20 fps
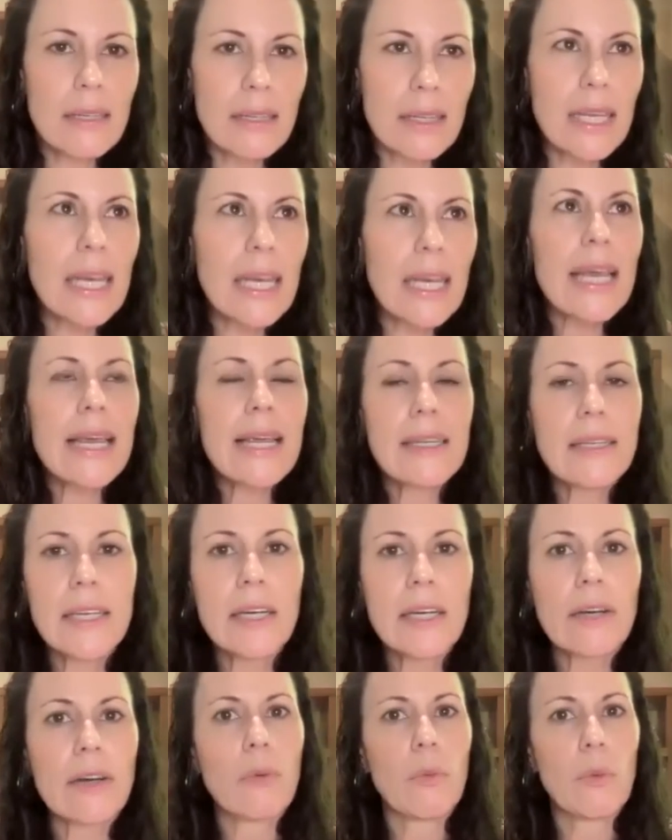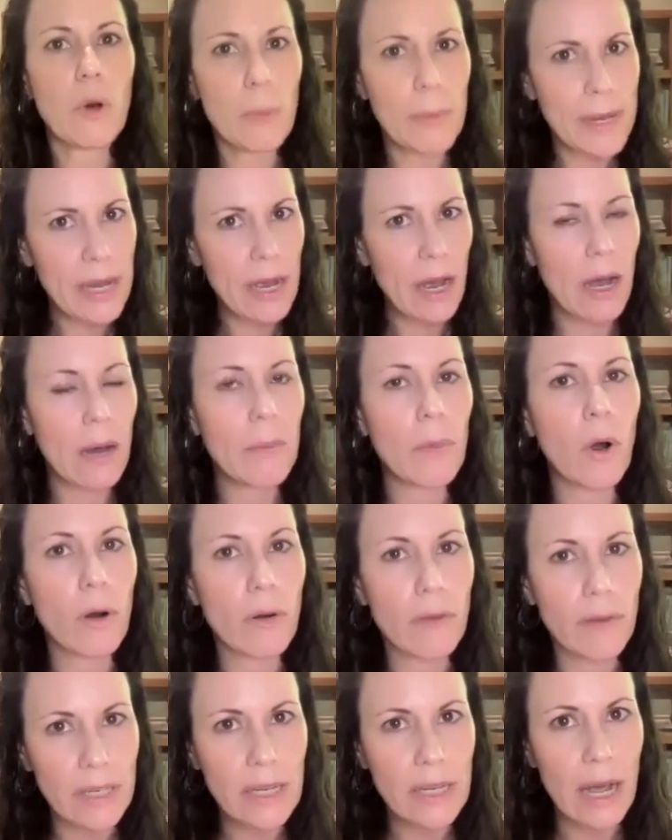easier it will become
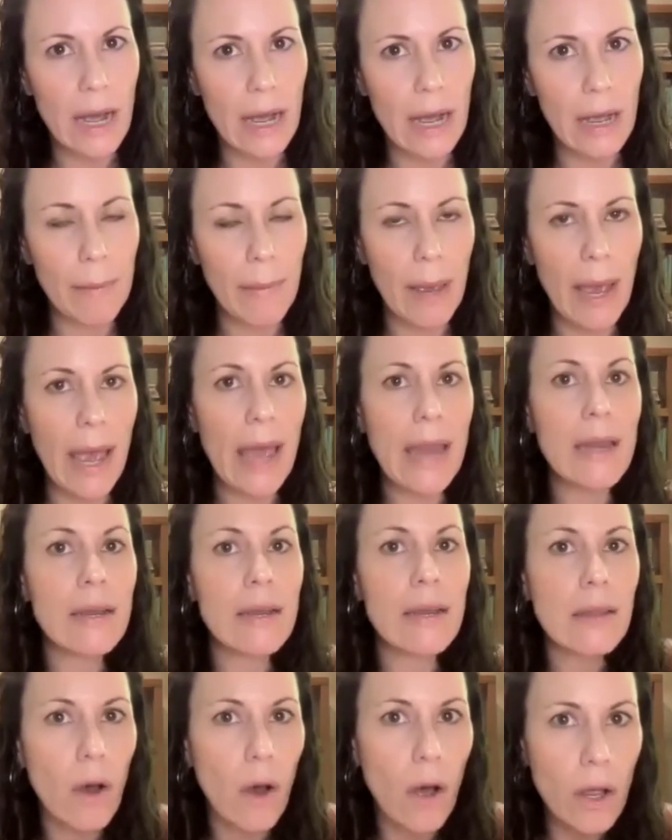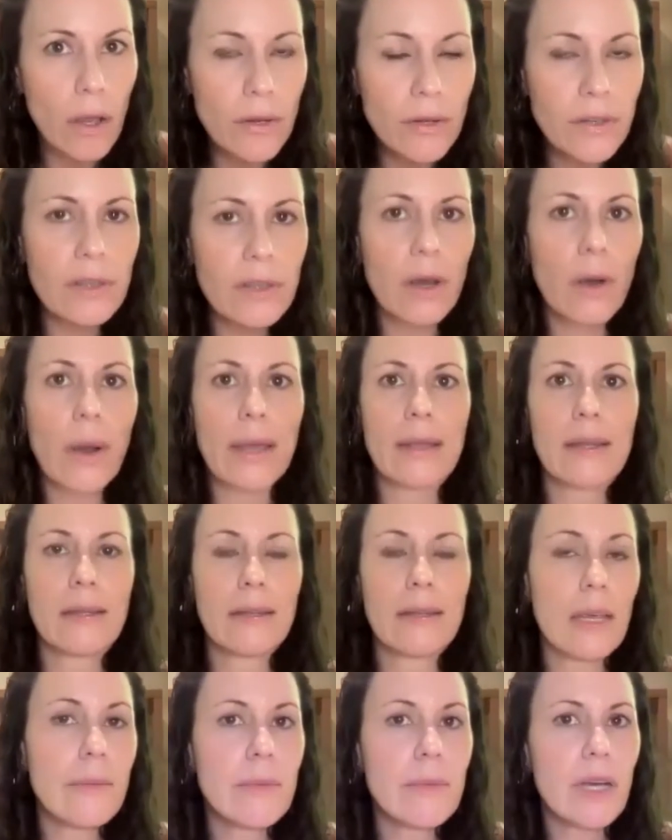over time. And also at the
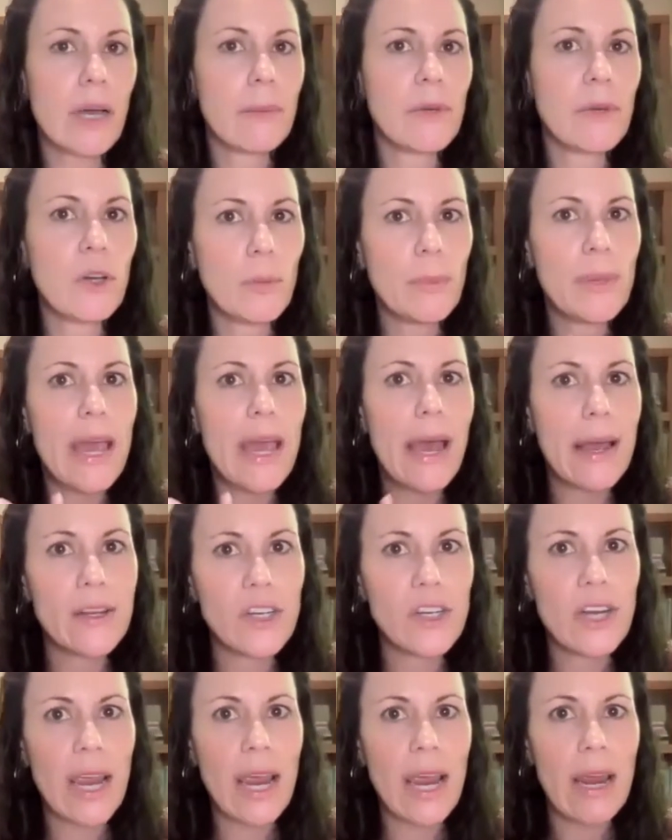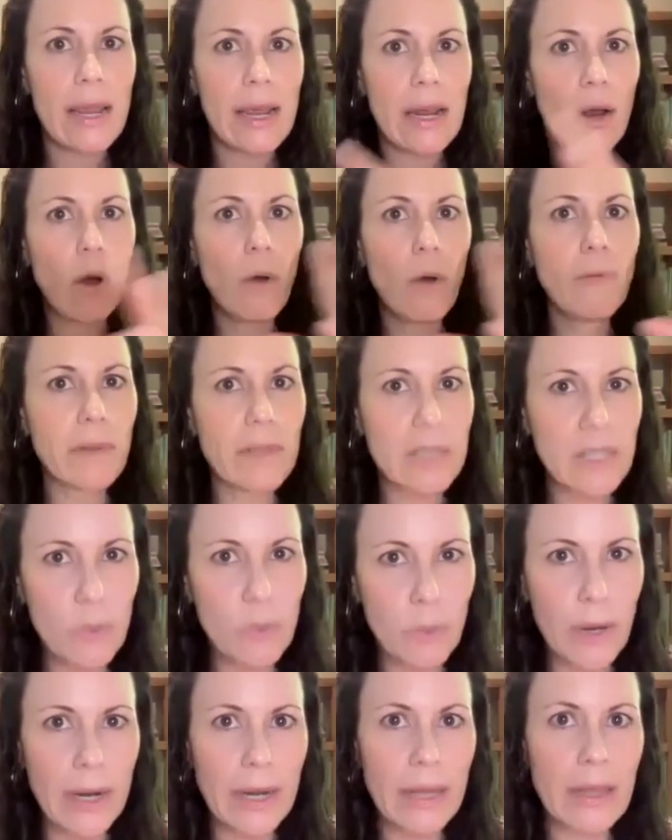same time, you'll be educating and hopefully
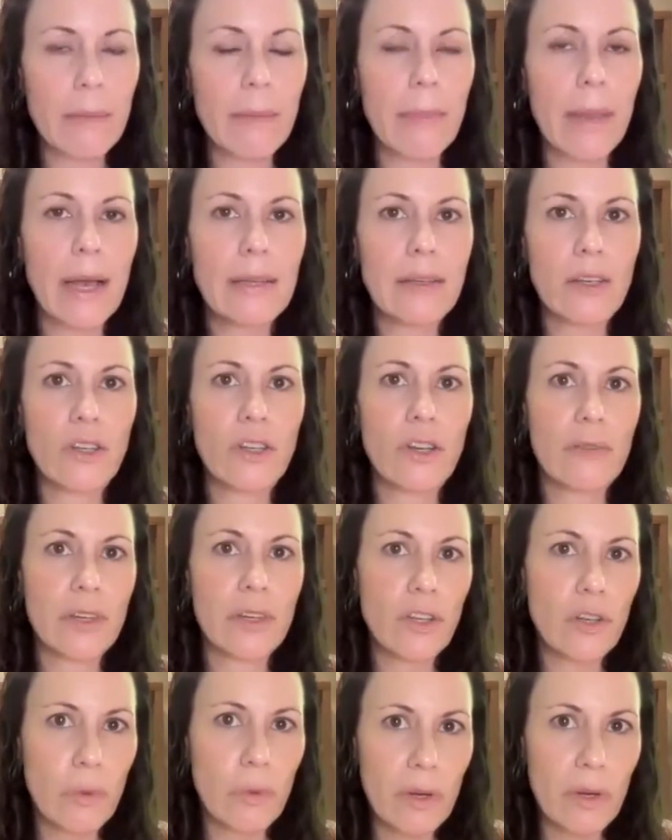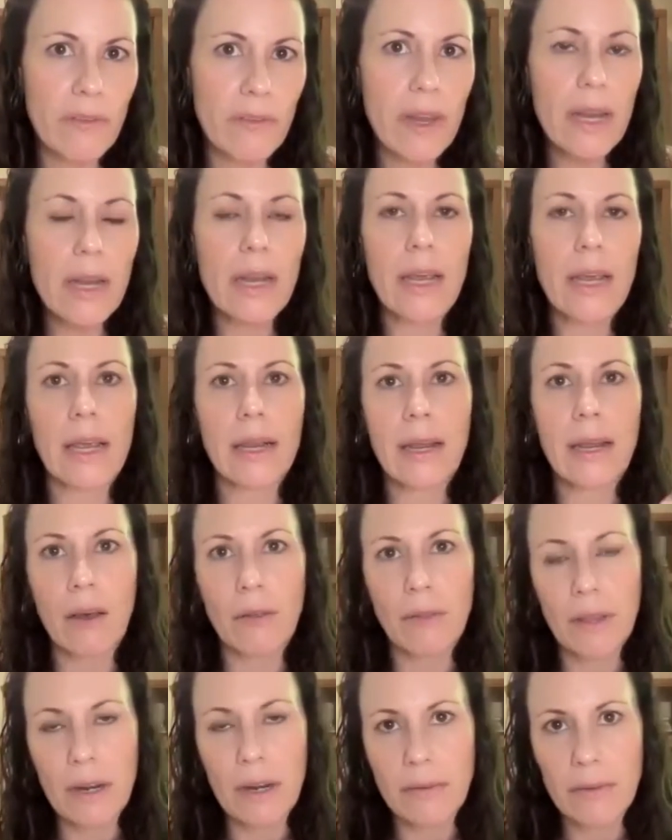spreading the message of intuitive eating and
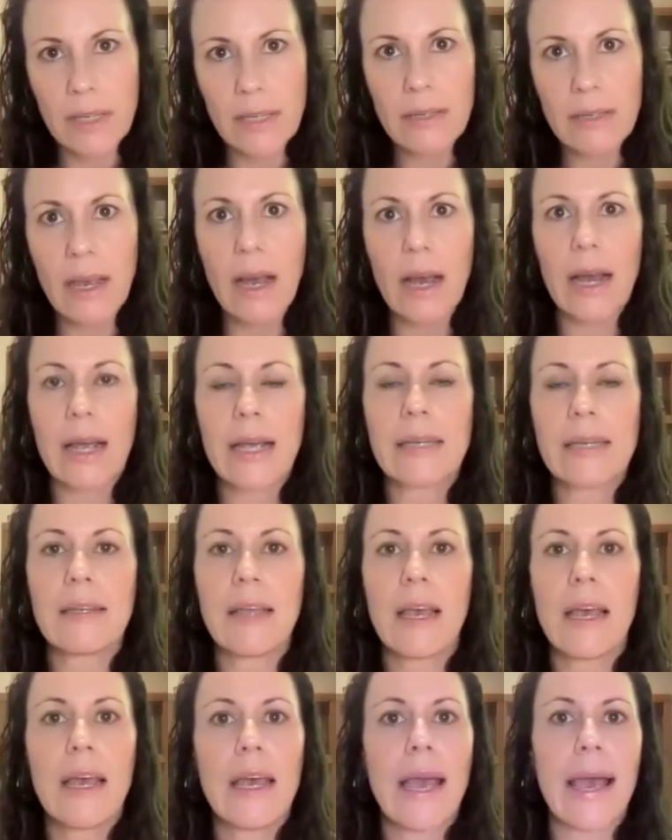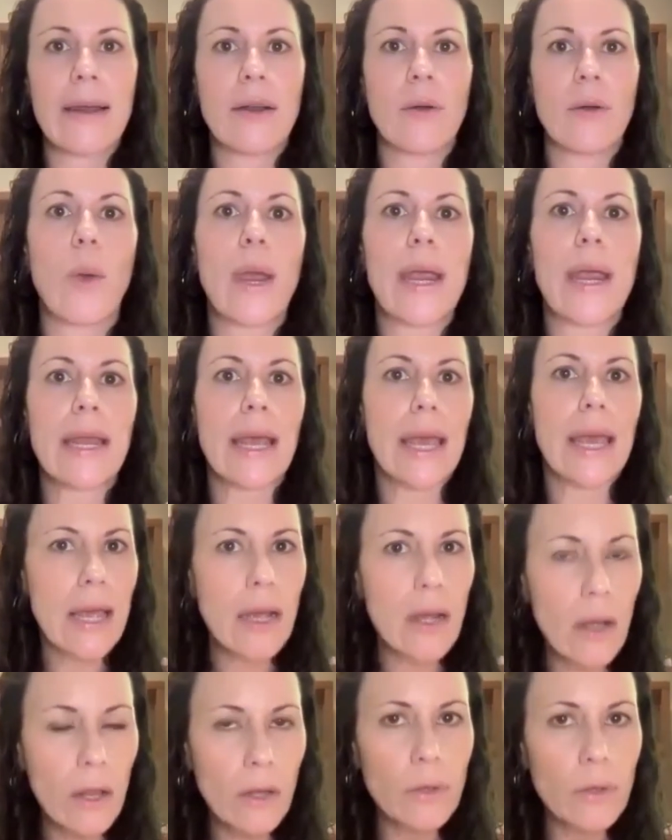health at every size and a weight
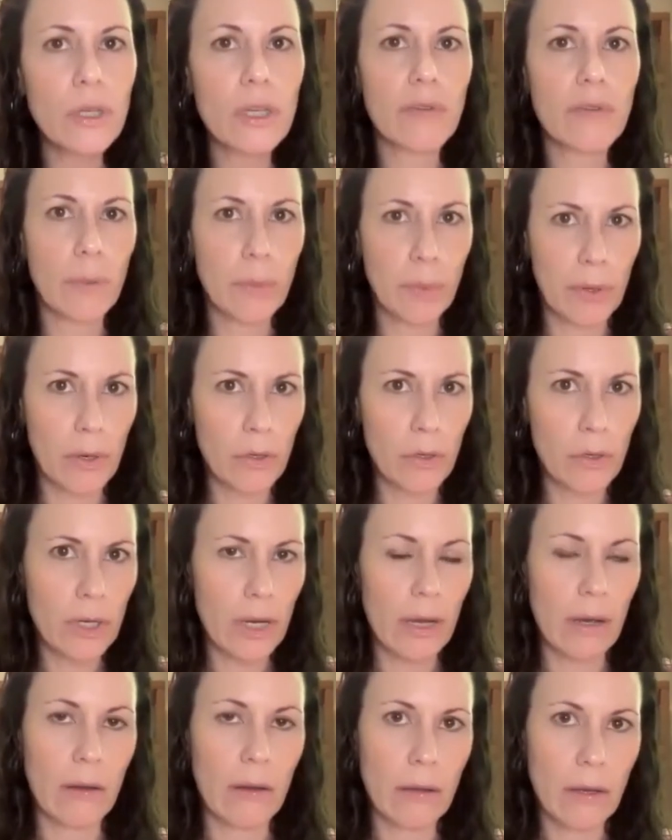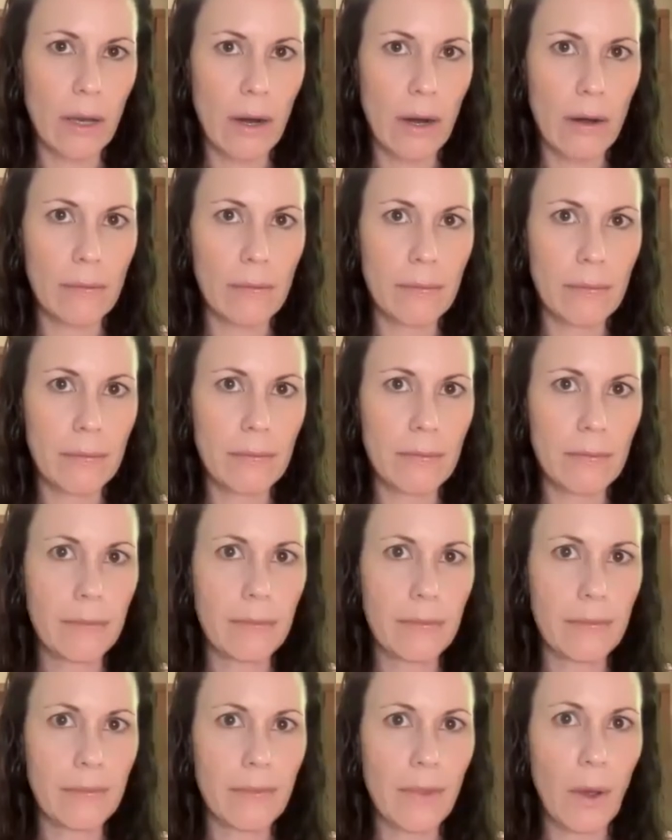inclusive approach to healthcare.
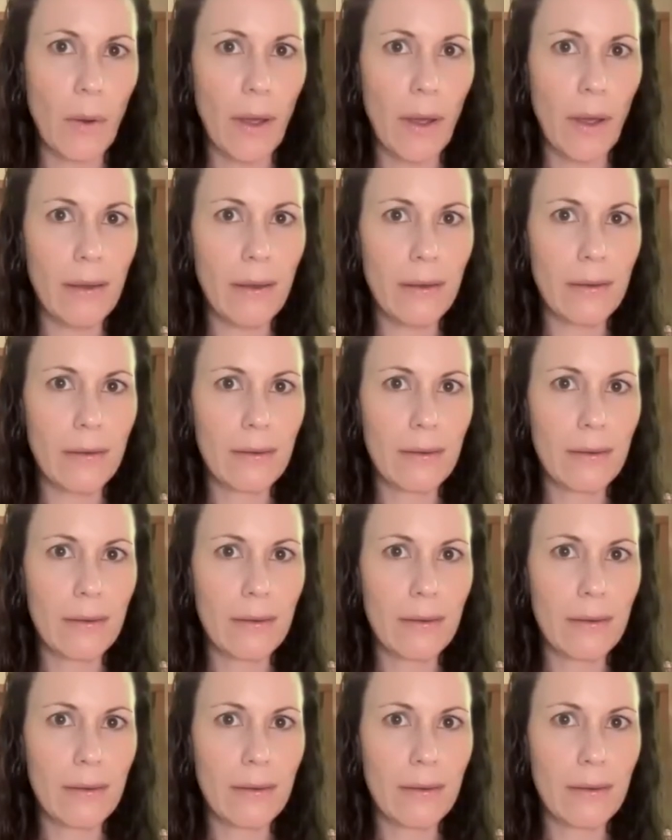Okay.